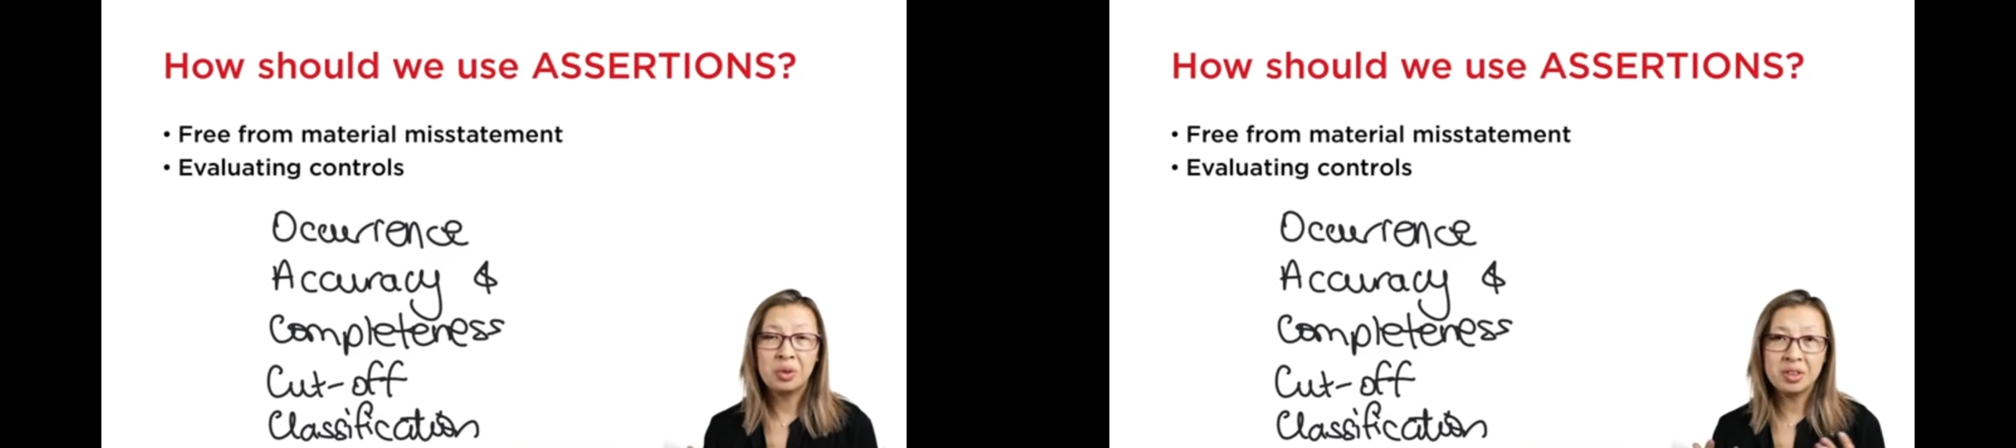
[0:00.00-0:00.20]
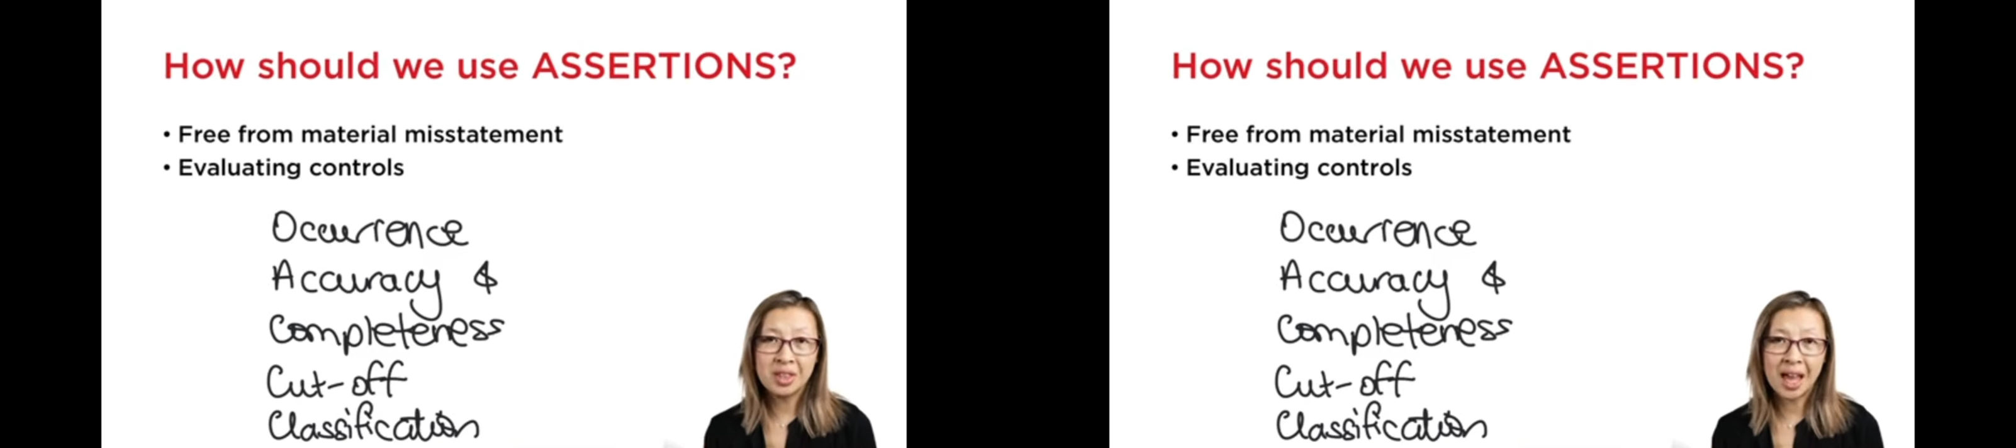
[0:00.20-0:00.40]

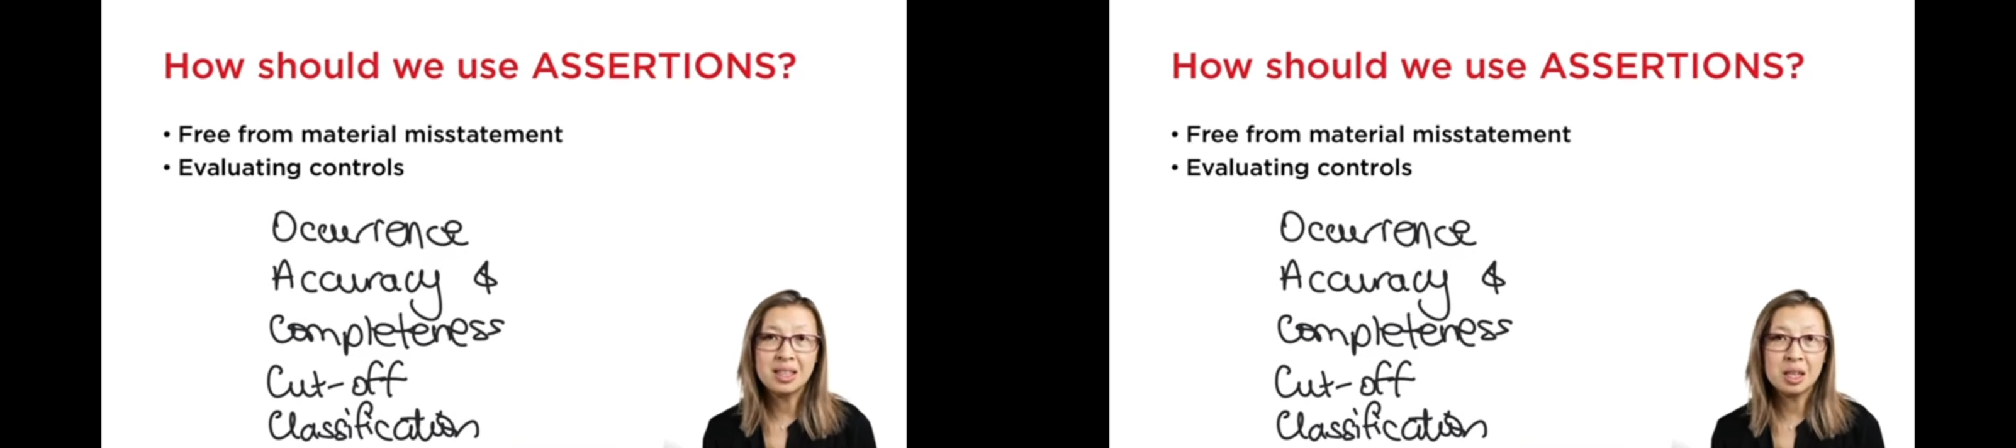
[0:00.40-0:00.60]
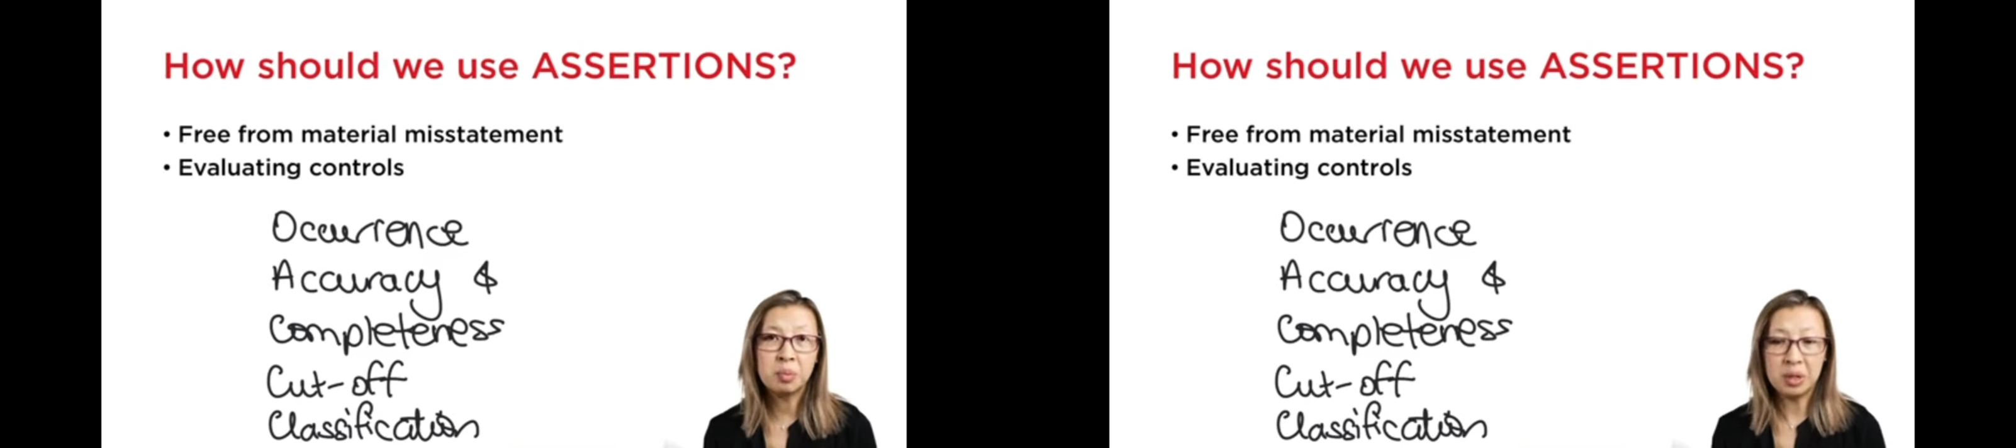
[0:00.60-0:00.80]
well then
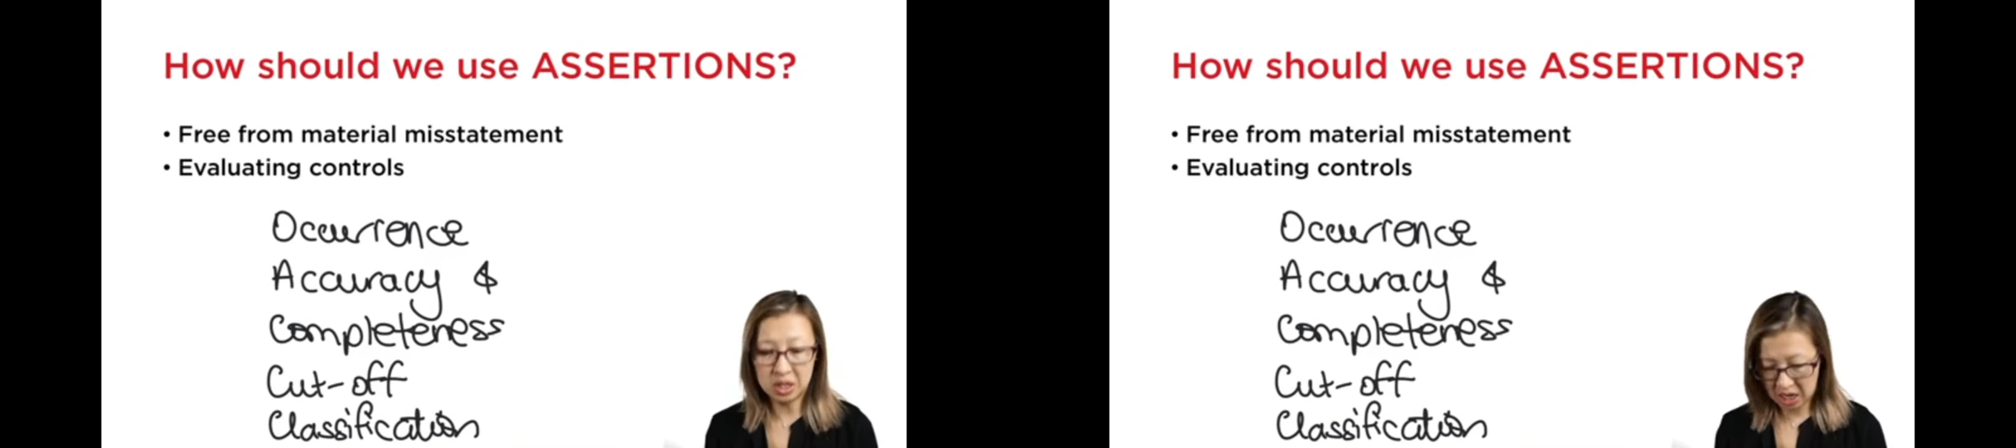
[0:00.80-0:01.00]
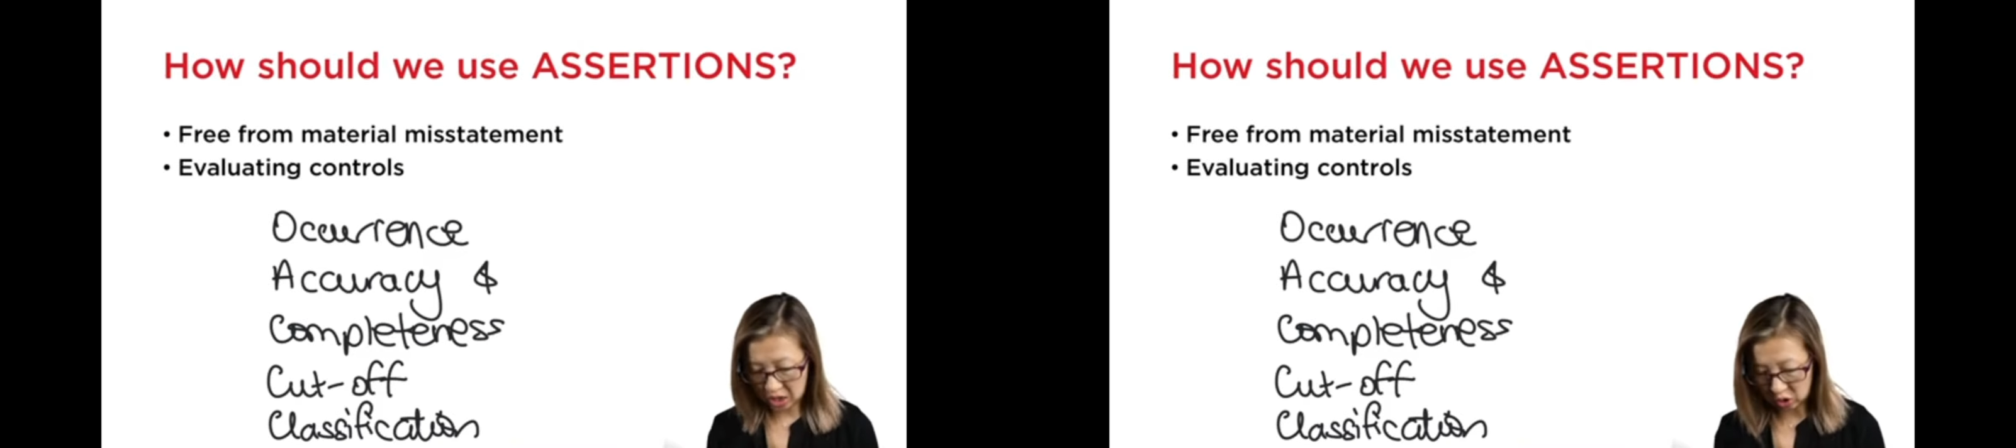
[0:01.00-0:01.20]
that's a
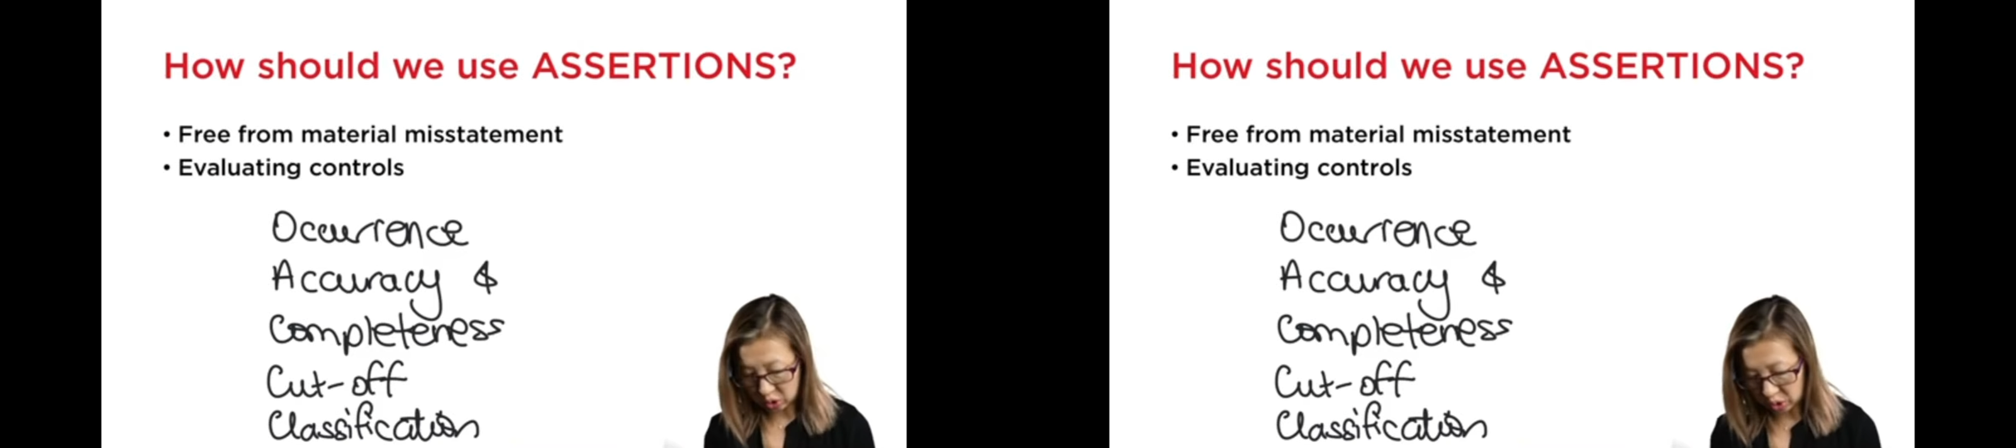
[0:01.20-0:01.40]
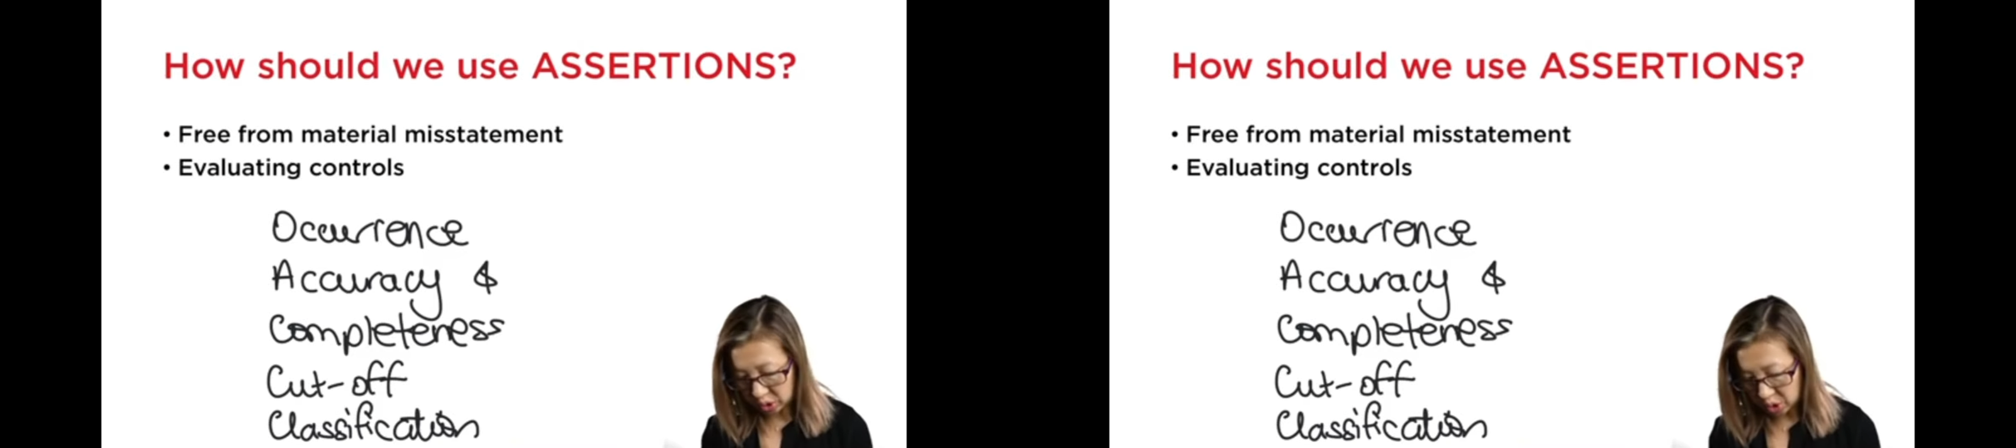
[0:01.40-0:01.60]

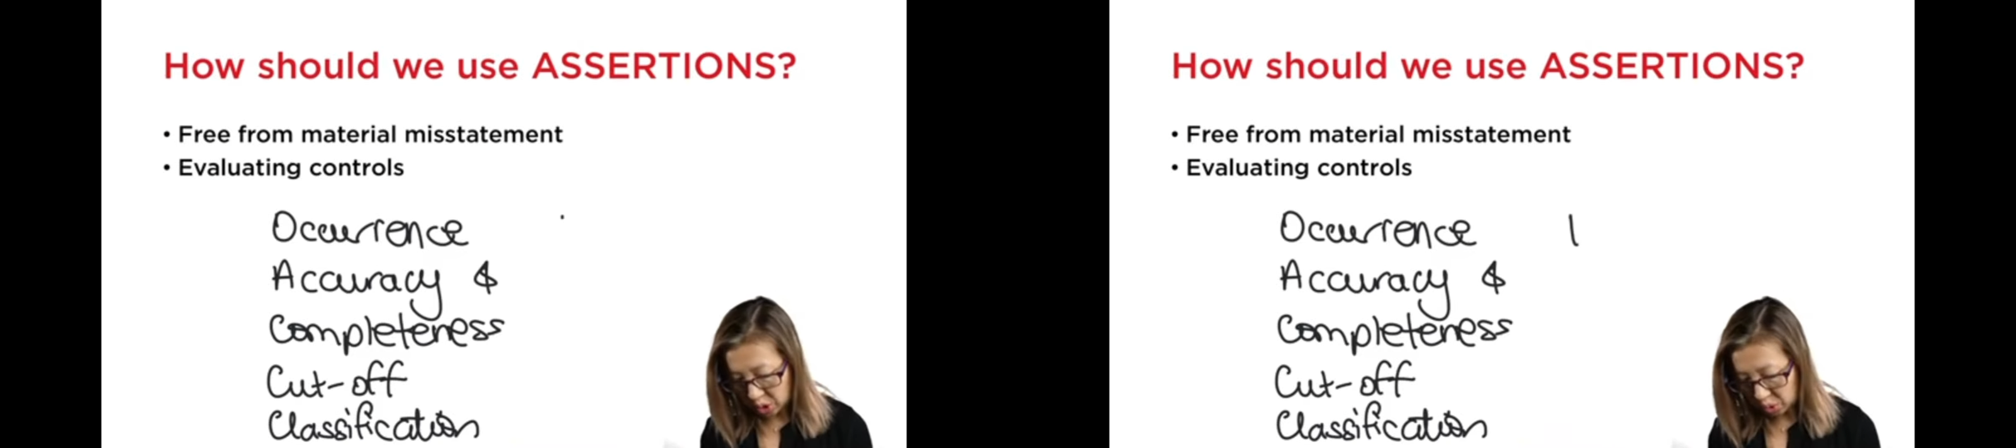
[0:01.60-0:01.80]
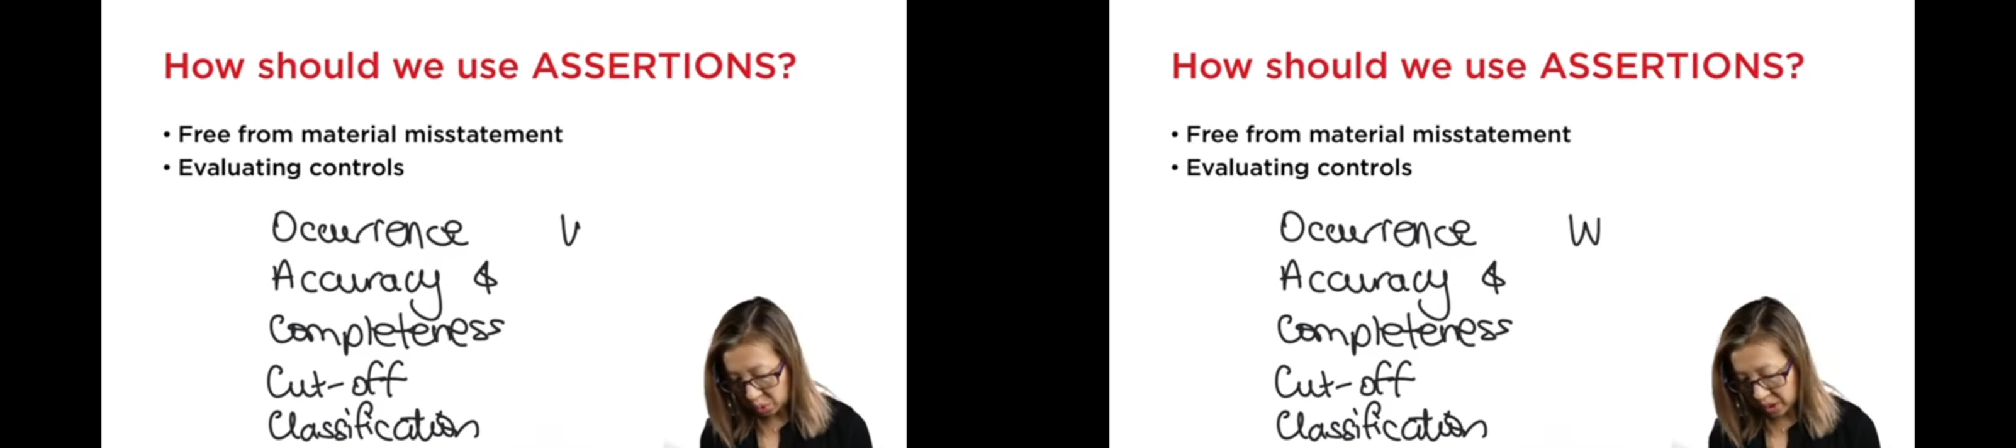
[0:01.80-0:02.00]
potential